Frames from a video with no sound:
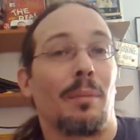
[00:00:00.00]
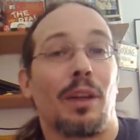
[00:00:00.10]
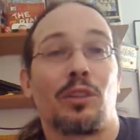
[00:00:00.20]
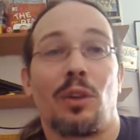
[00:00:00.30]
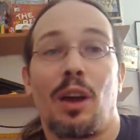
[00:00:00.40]
I'm
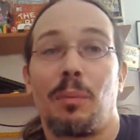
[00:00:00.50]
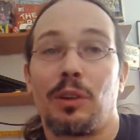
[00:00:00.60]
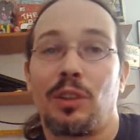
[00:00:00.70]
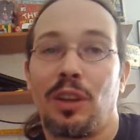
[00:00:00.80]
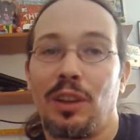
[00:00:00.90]
not sure how
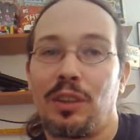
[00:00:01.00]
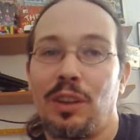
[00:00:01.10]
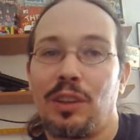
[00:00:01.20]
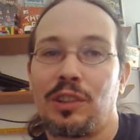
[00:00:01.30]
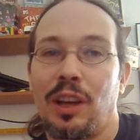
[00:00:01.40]
much it
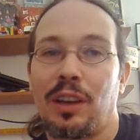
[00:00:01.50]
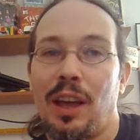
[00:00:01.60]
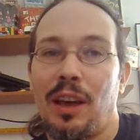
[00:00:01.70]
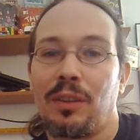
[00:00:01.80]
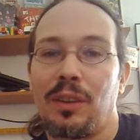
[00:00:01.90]
is. Check it
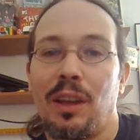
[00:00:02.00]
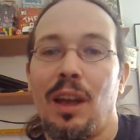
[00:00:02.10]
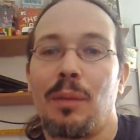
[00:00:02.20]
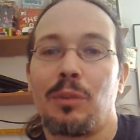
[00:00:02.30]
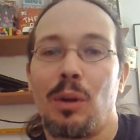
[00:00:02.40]
out.
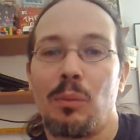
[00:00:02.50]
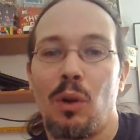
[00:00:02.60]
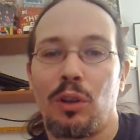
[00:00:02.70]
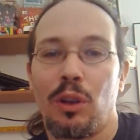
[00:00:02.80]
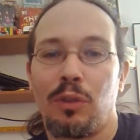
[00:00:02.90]
I'm
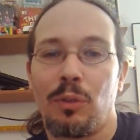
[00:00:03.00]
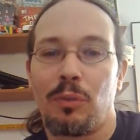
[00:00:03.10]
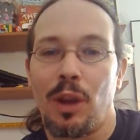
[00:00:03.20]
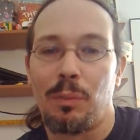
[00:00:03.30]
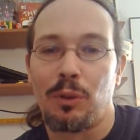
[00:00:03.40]
dumwaldo from